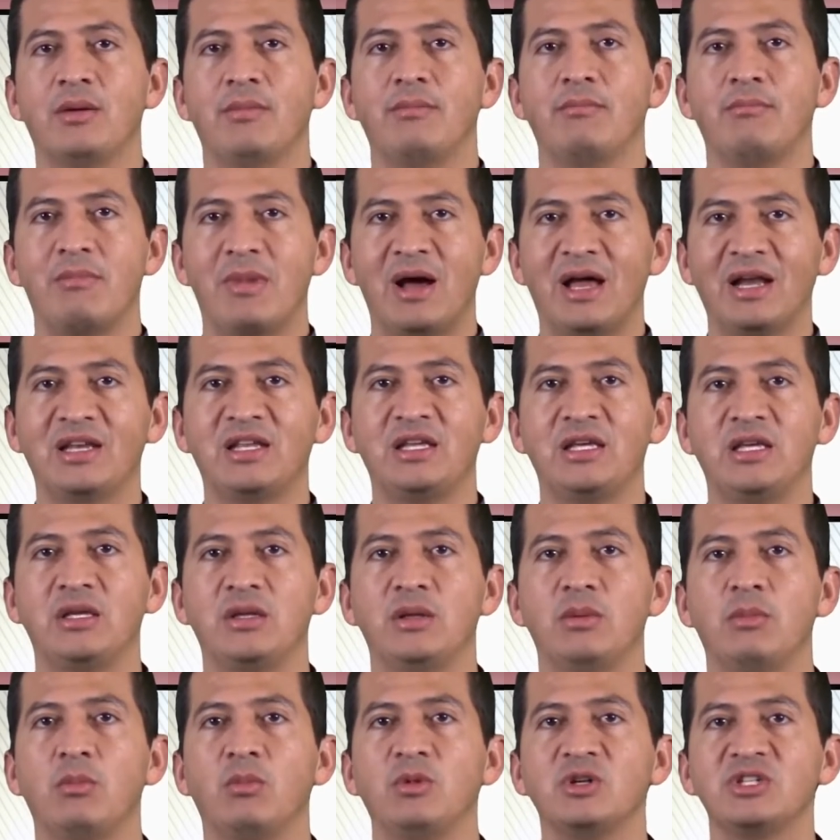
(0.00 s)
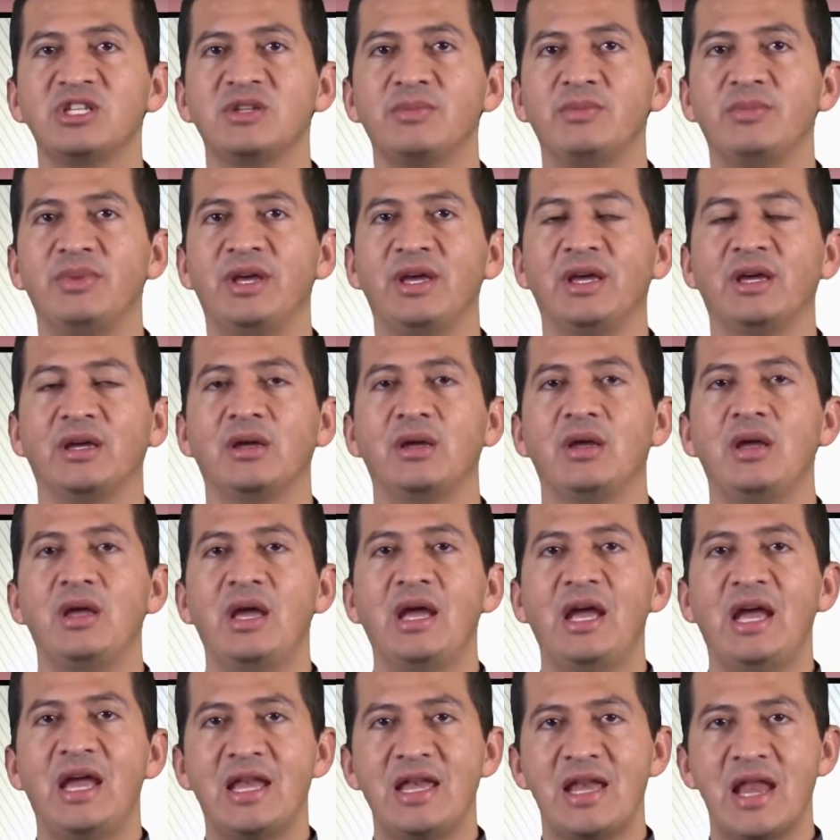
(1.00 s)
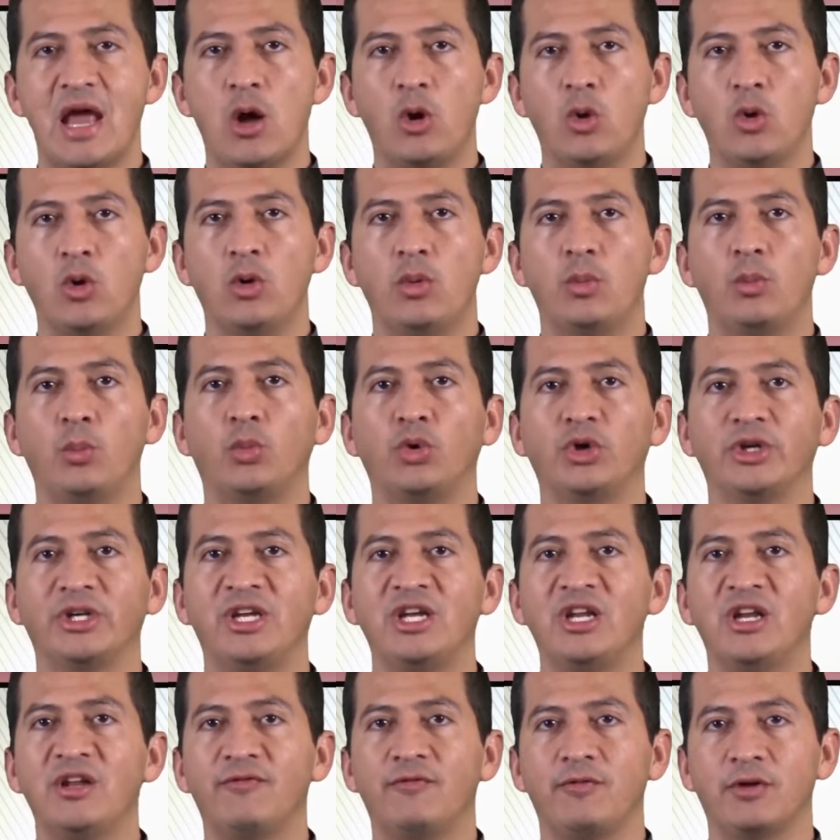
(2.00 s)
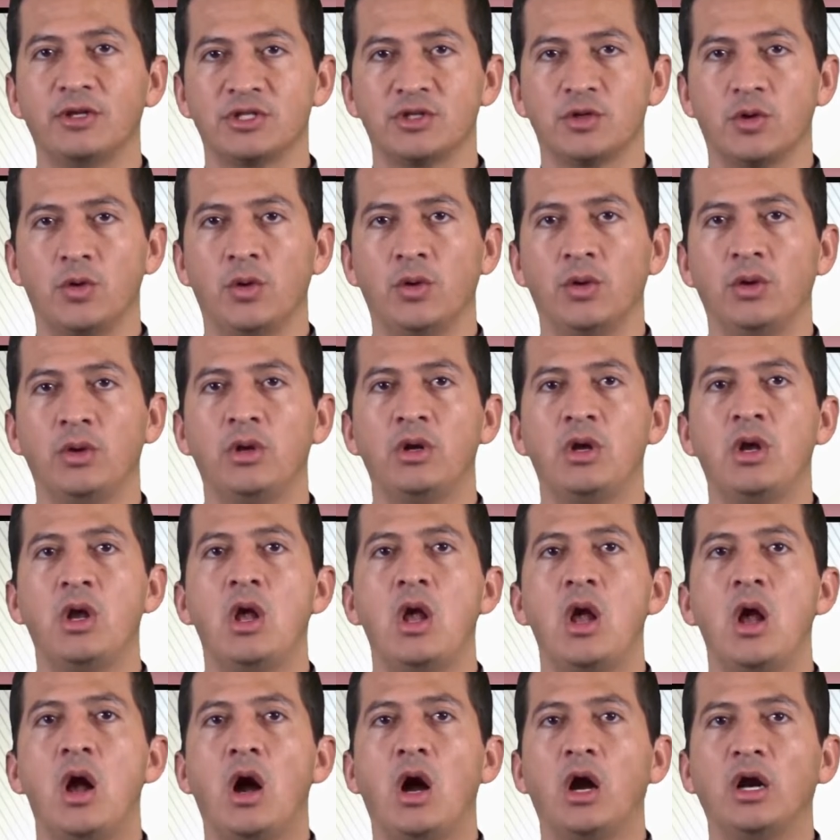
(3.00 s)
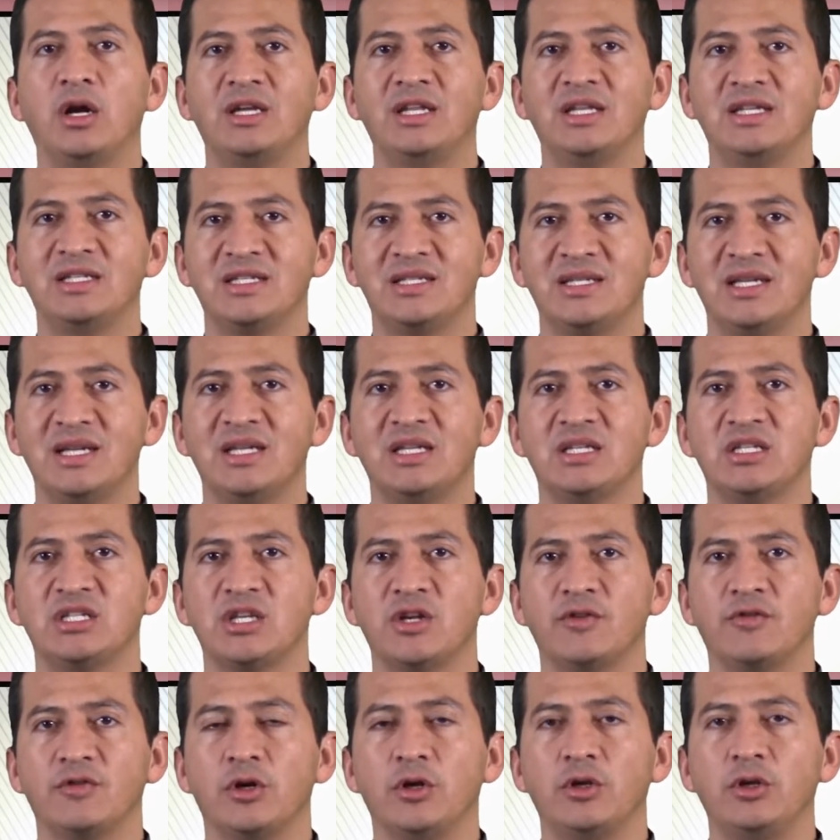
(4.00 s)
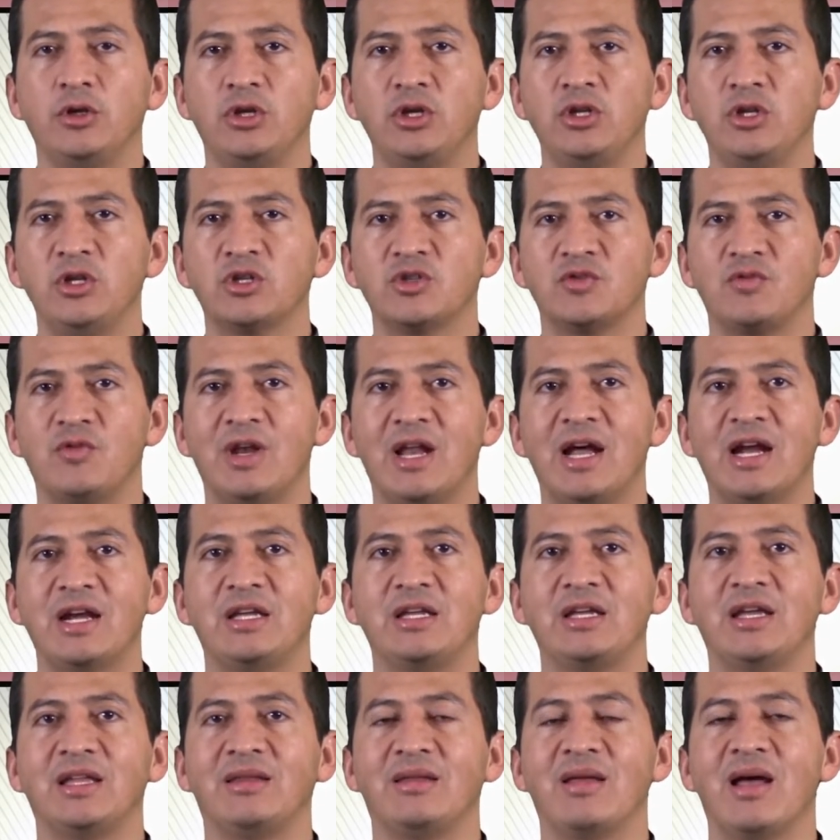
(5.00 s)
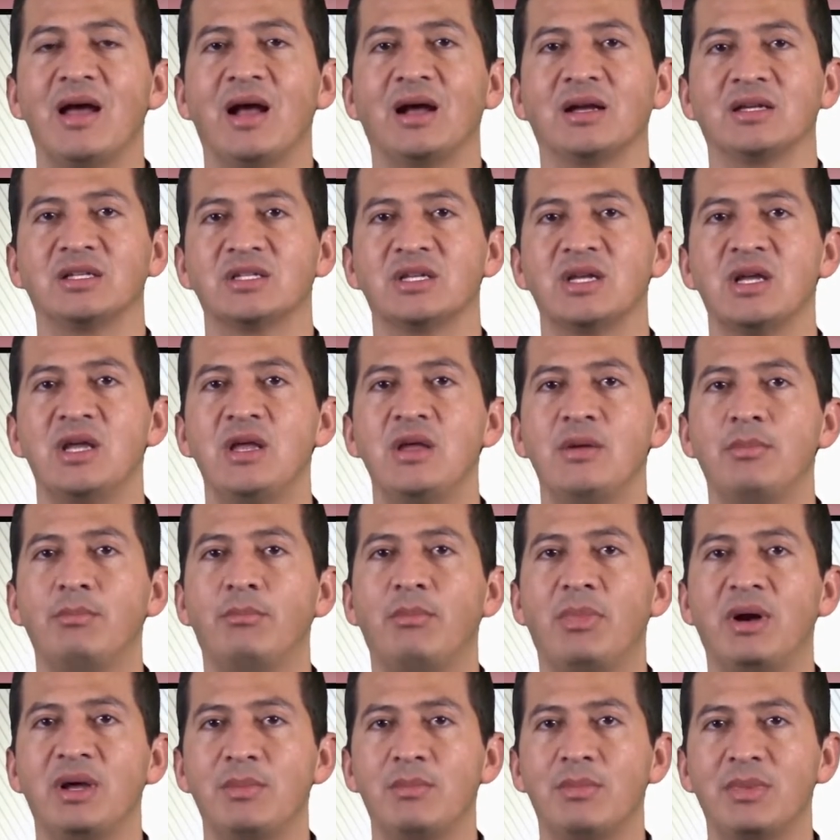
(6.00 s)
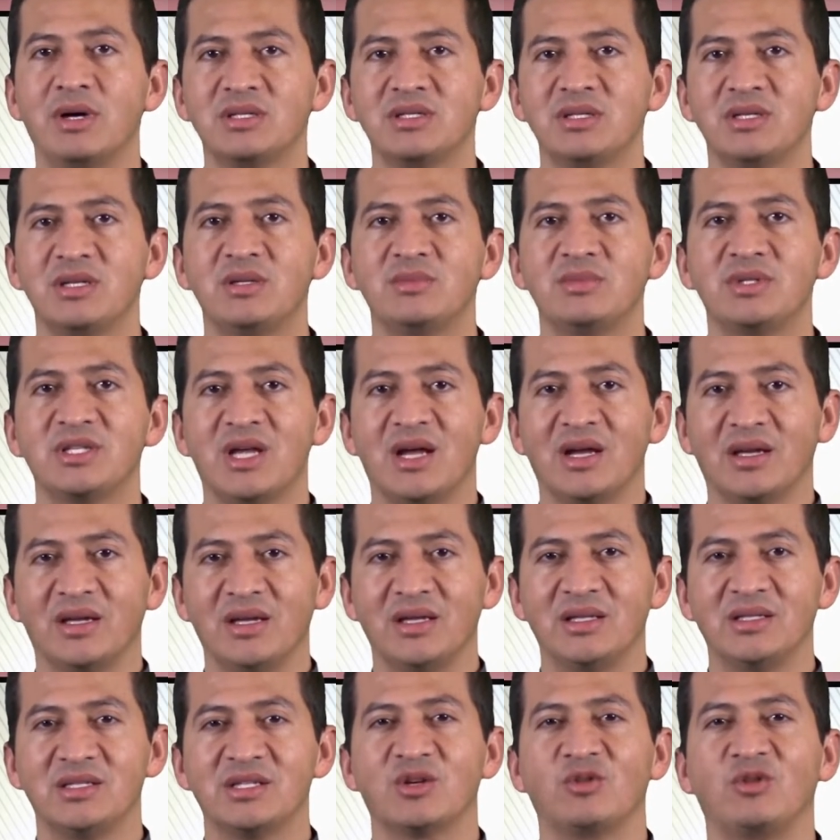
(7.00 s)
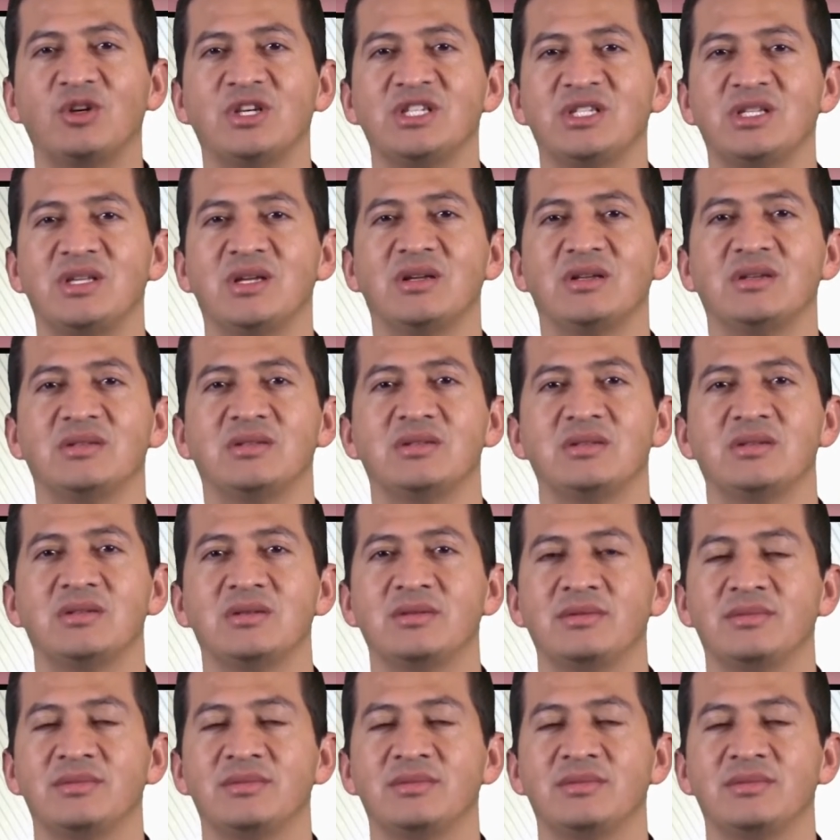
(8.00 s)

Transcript: Mali, Mozambique, and now Burkina Faso are the scenes of continuous bloody attacks by Muslims against Christians.